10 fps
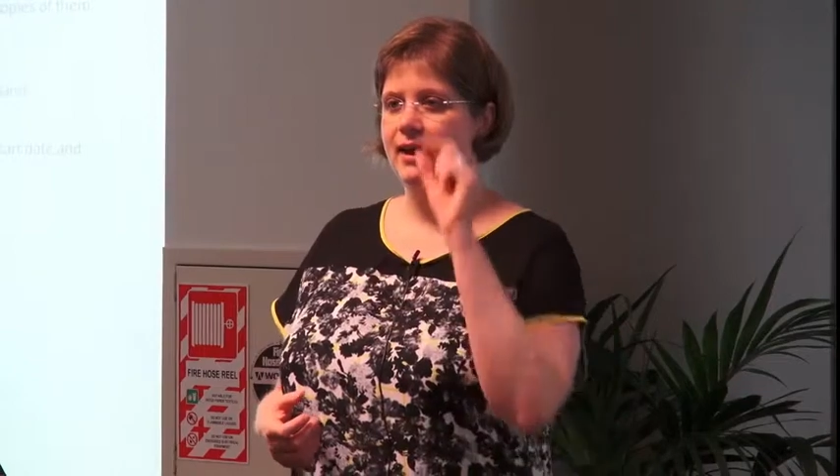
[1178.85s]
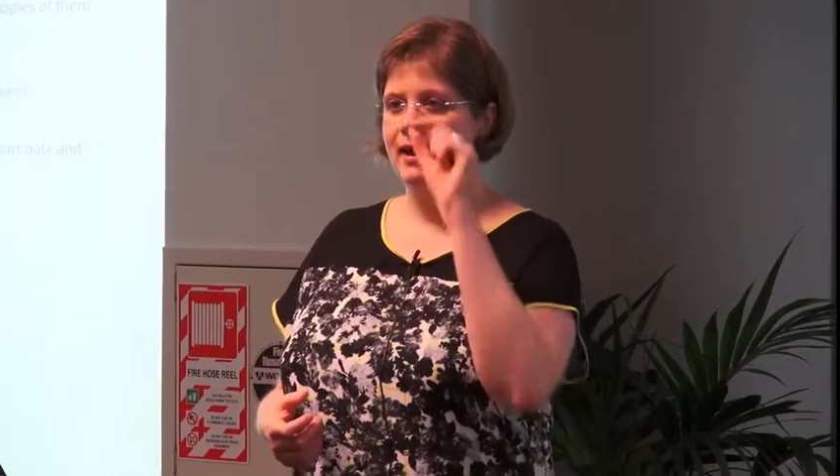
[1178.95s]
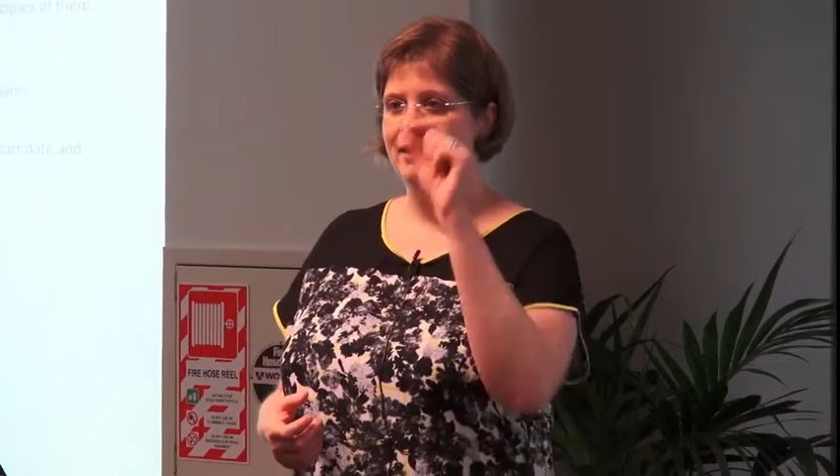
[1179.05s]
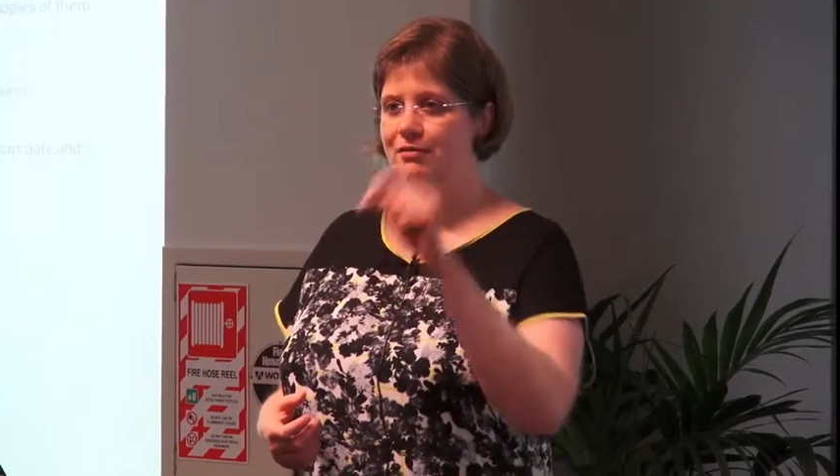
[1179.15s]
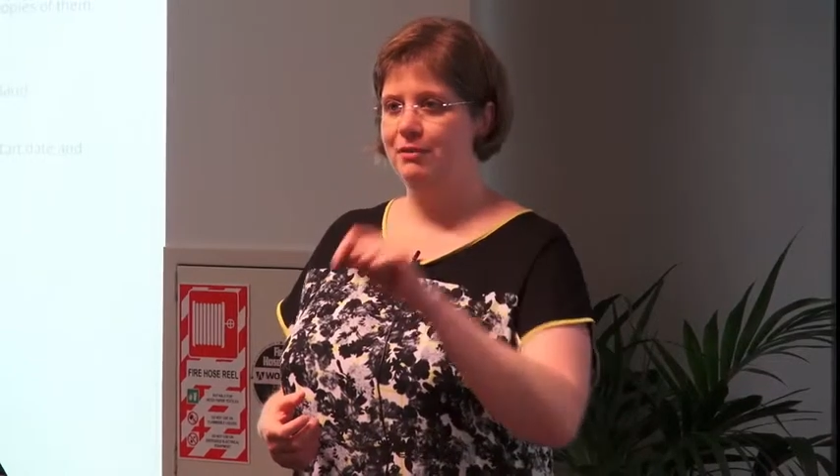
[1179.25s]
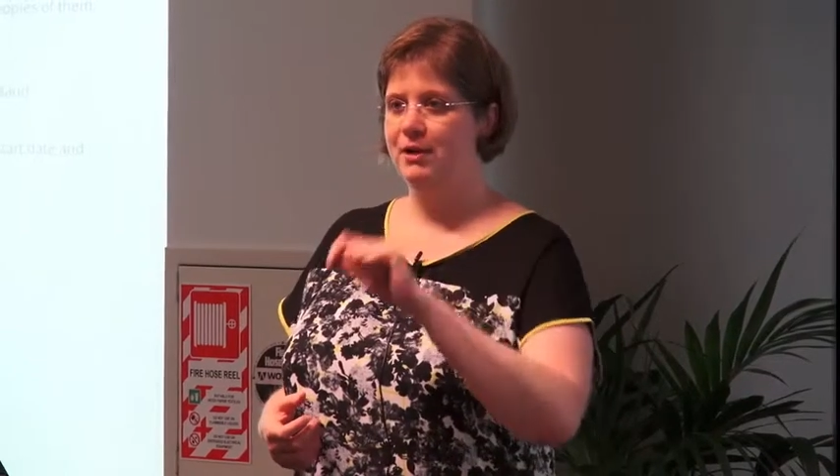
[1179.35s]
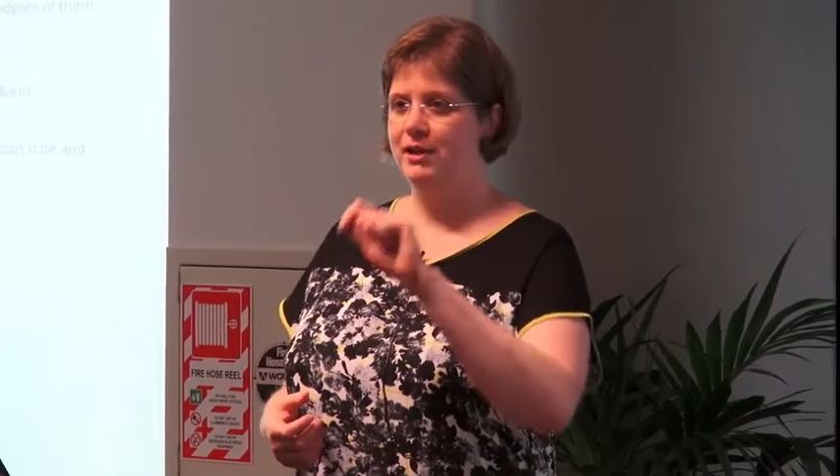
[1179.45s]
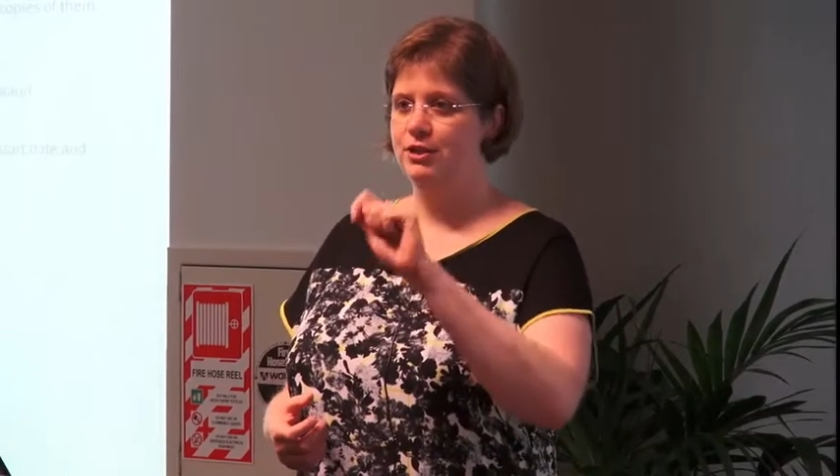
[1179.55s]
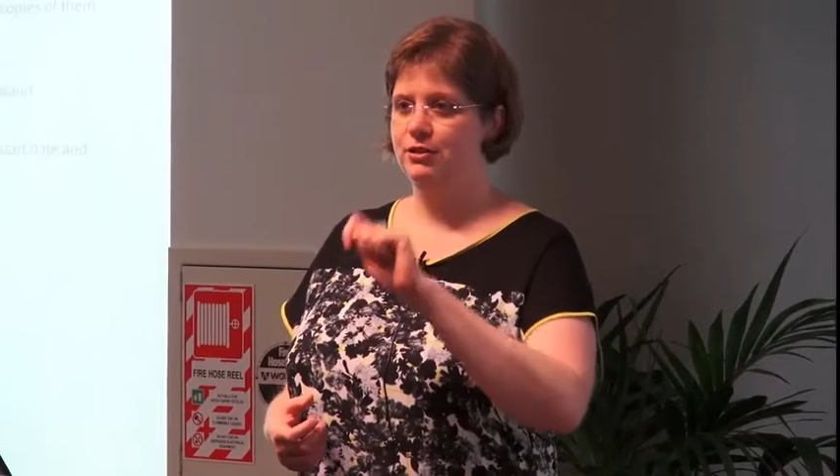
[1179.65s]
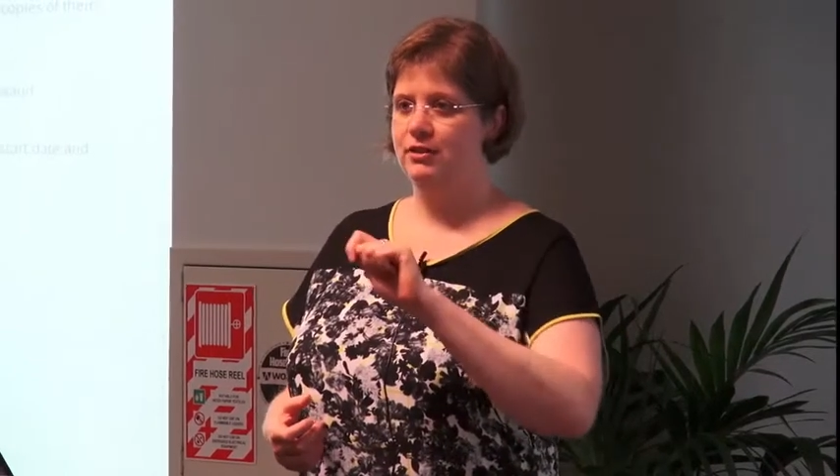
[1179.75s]

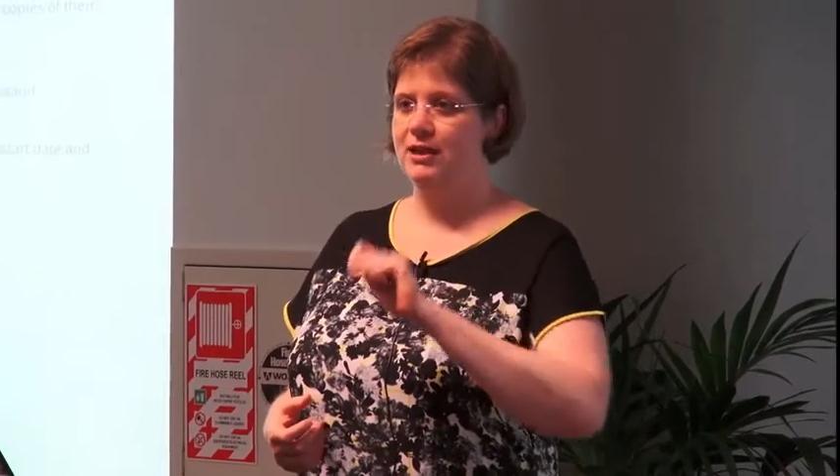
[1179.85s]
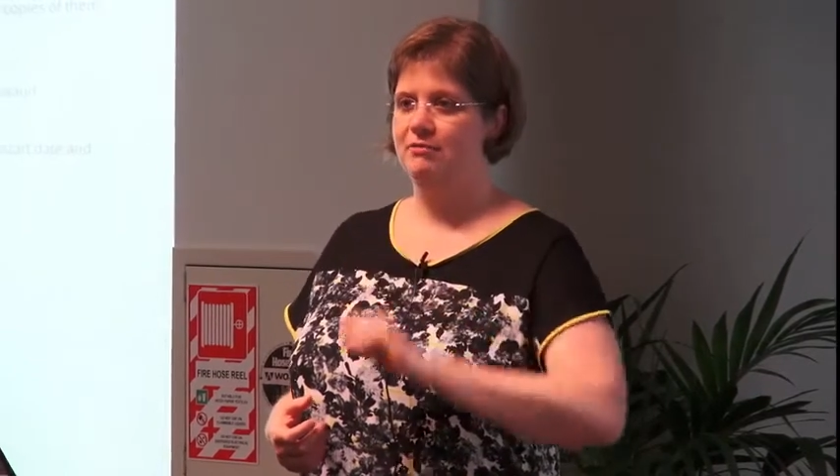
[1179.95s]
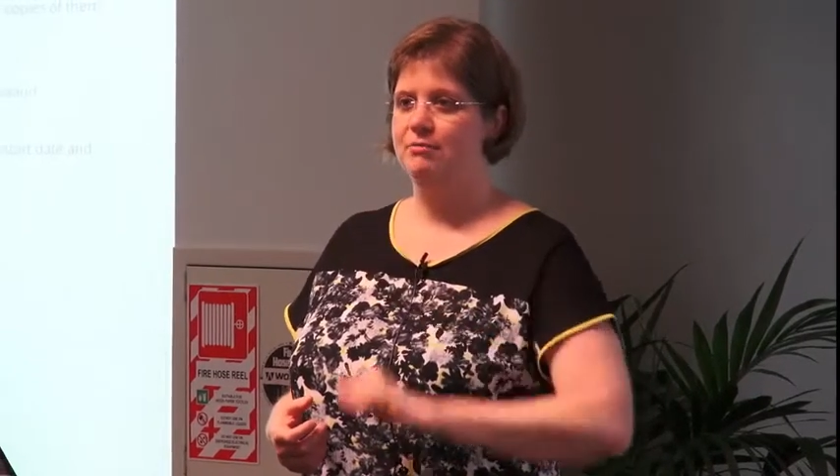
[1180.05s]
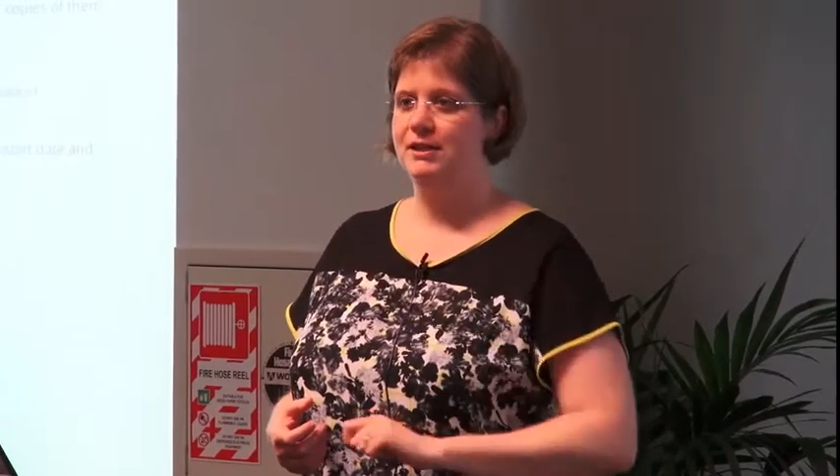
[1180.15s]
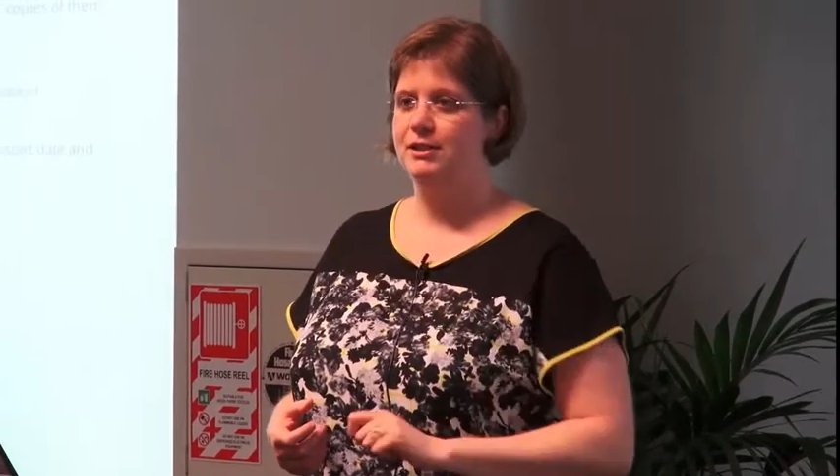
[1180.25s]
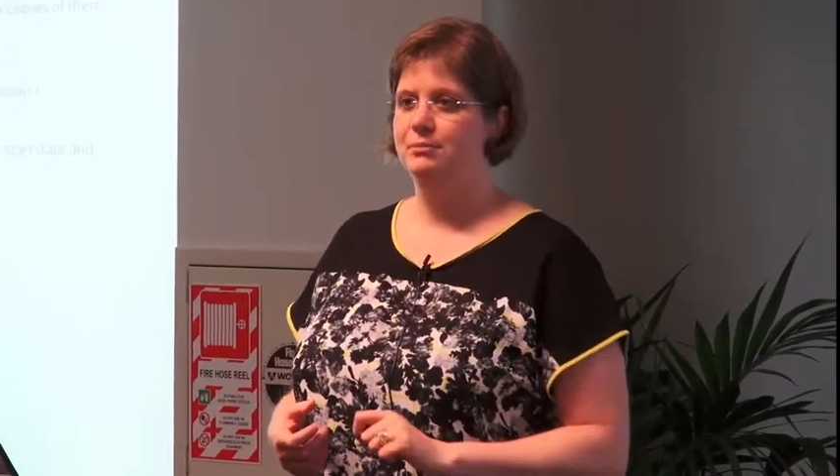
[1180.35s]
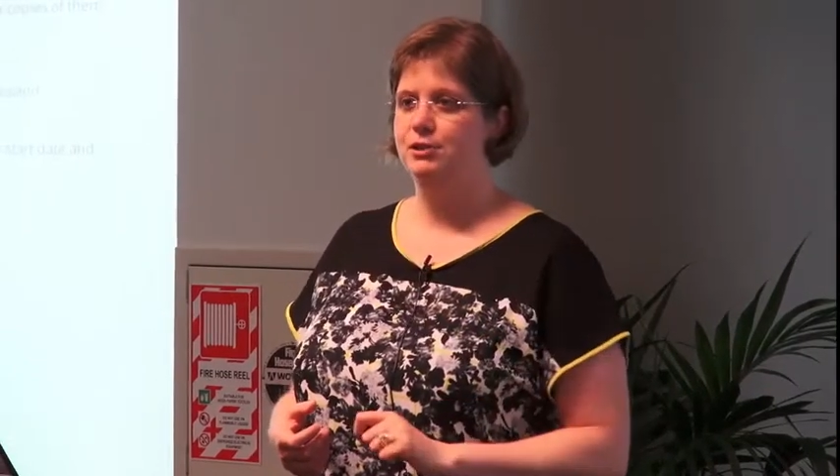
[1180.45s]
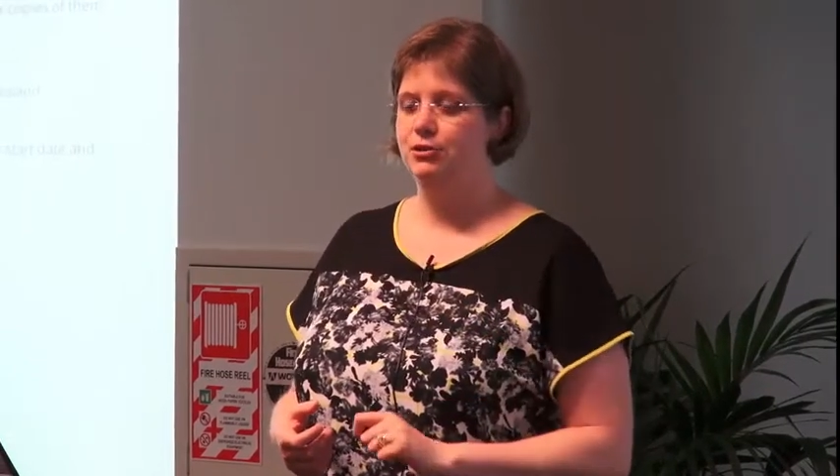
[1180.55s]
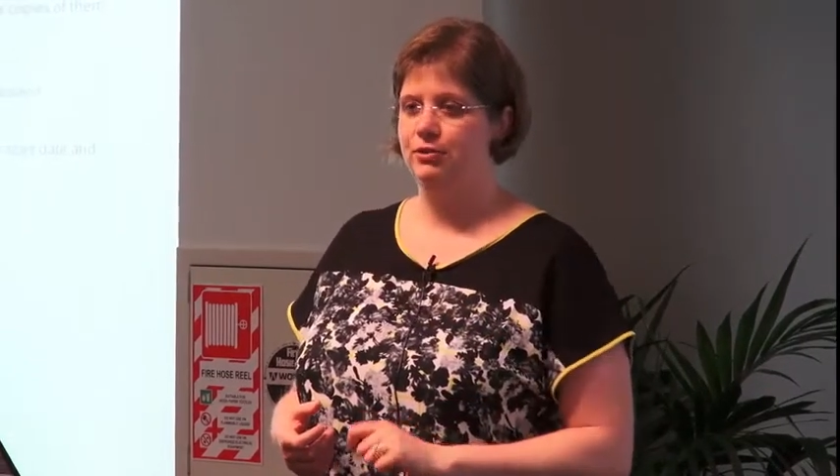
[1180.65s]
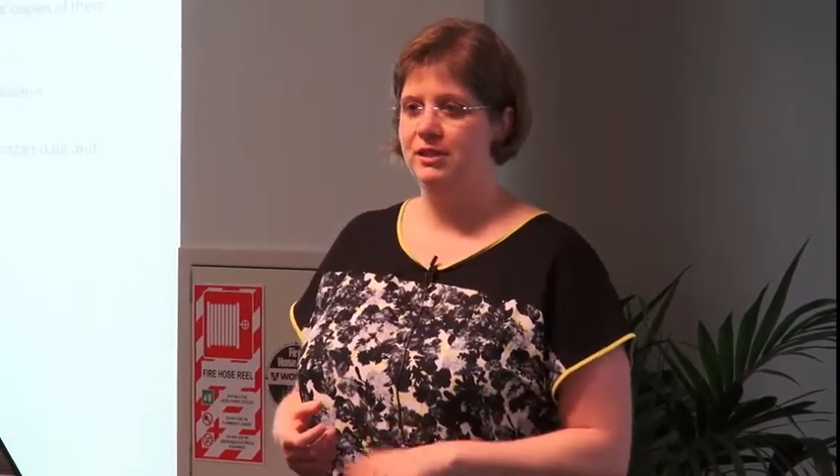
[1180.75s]
everybody should have multiple
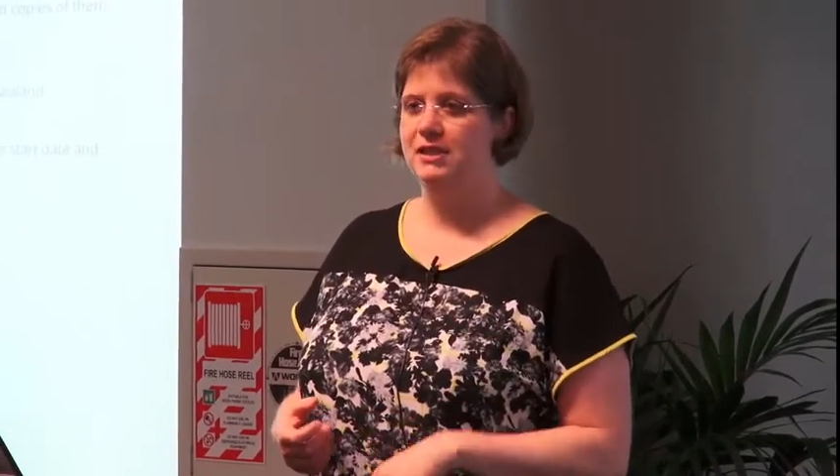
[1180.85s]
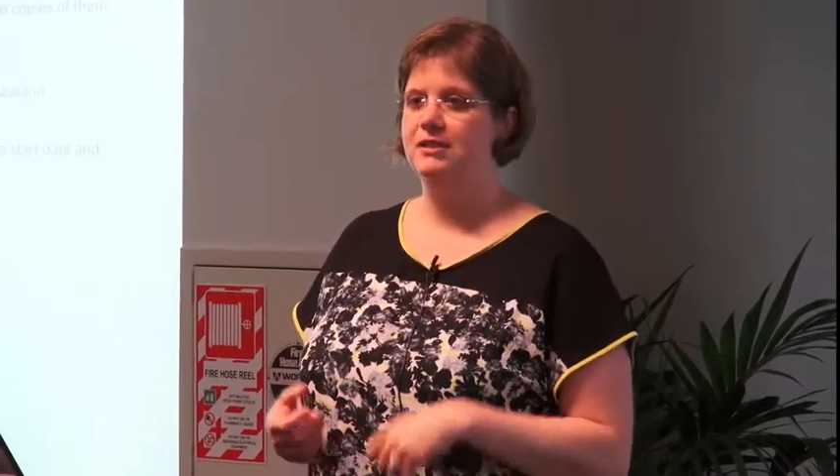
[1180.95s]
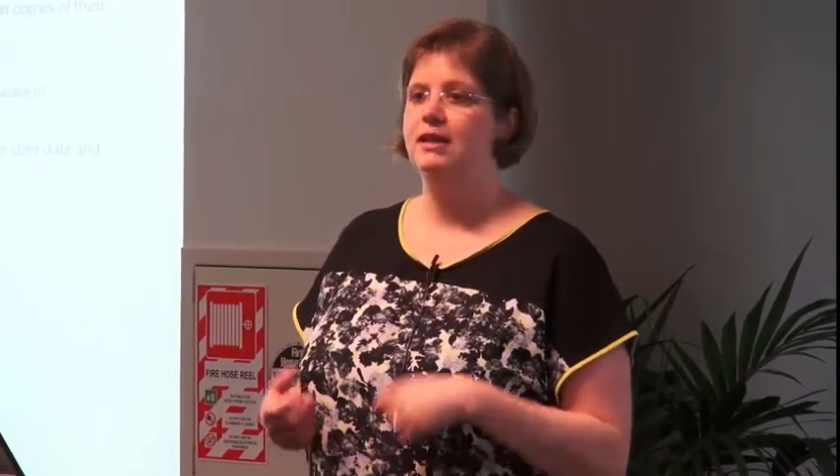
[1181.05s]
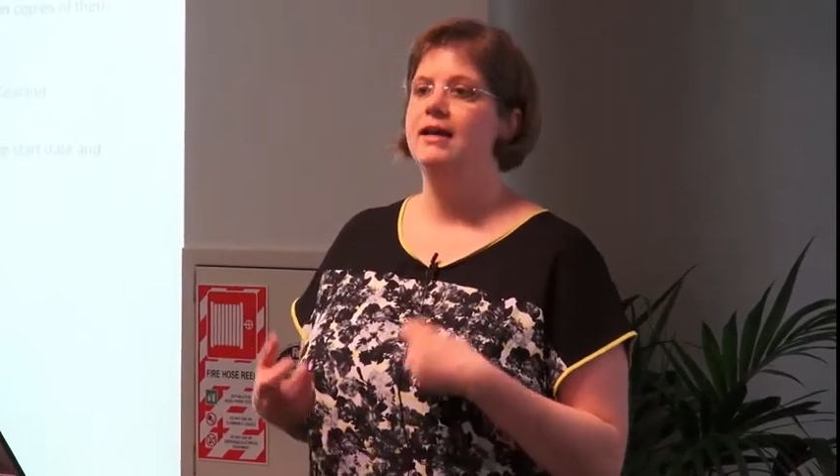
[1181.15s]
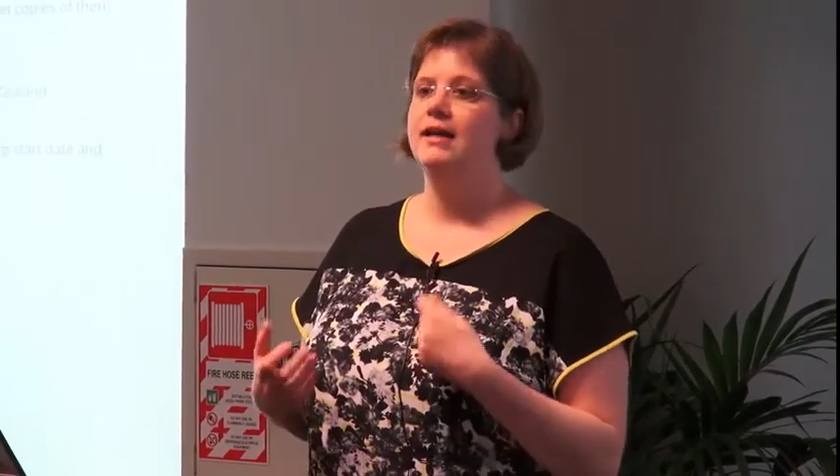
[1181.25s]
journals